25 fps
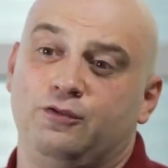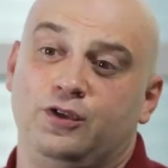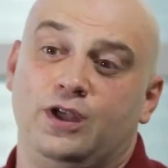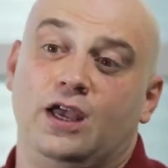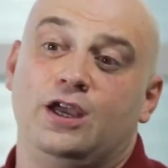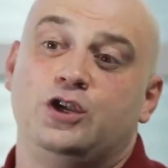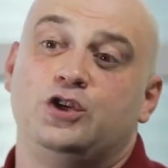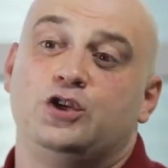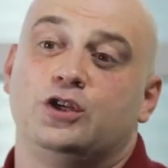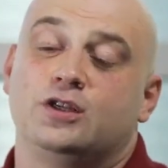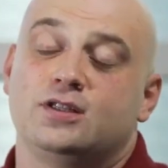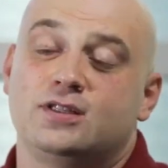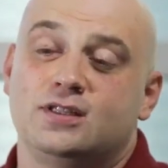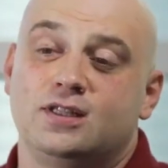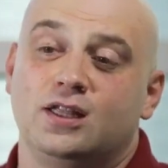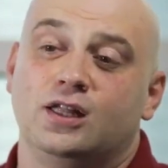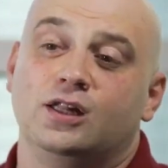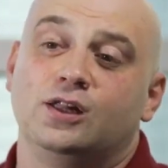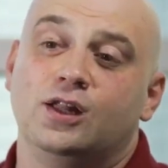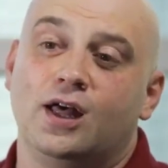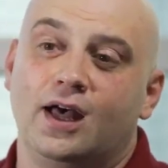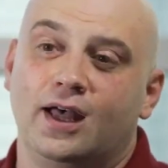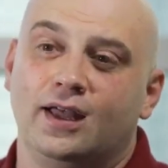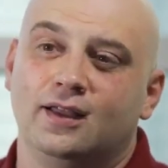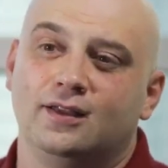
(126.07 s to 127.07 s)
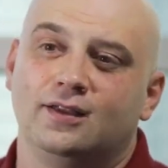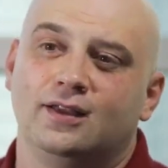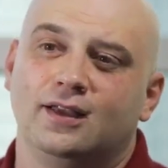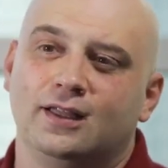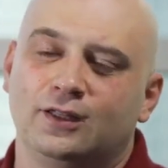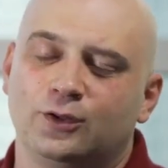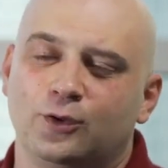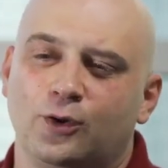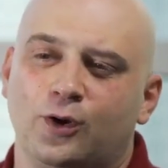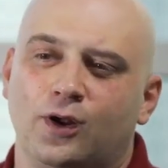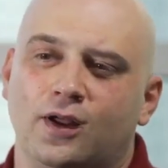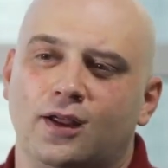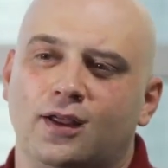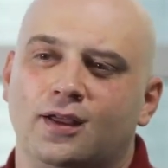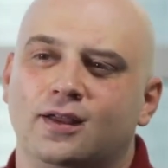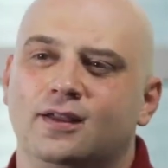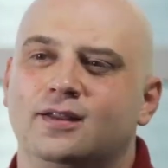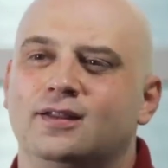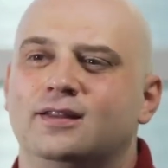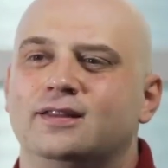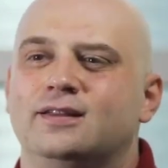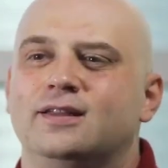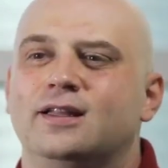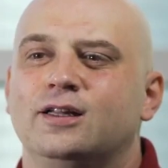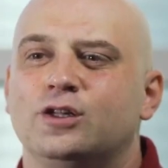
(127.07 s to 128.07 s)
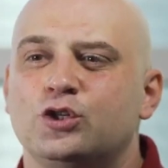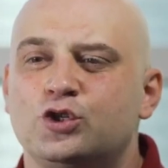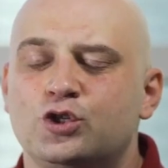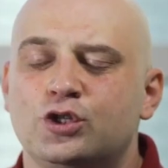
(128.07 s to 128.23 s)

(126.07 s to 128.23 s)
and put it away on a shelf.